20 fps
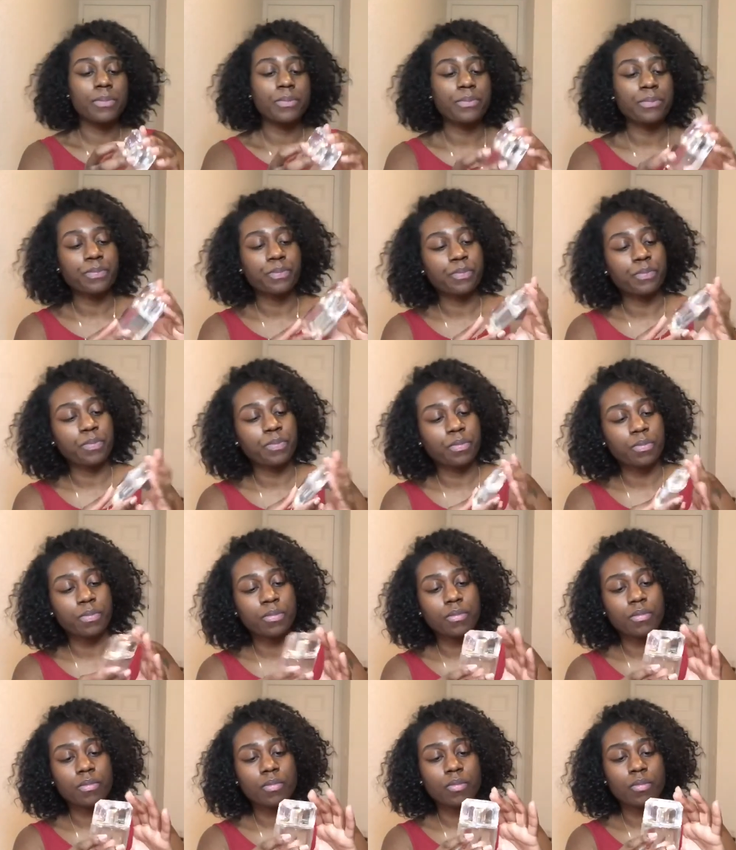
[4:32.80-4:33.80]

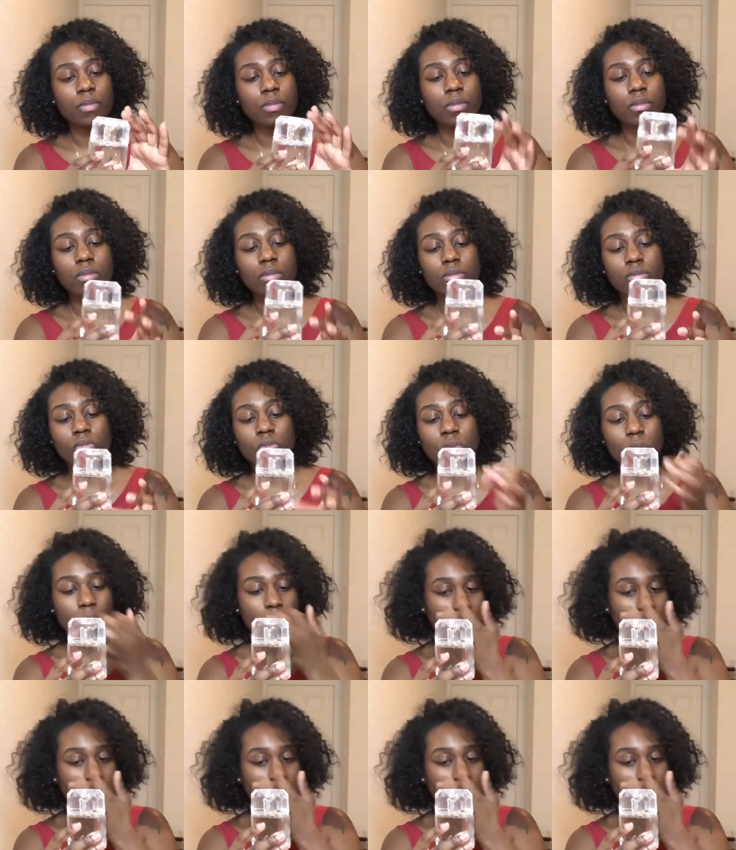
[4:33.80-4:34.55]
(silence)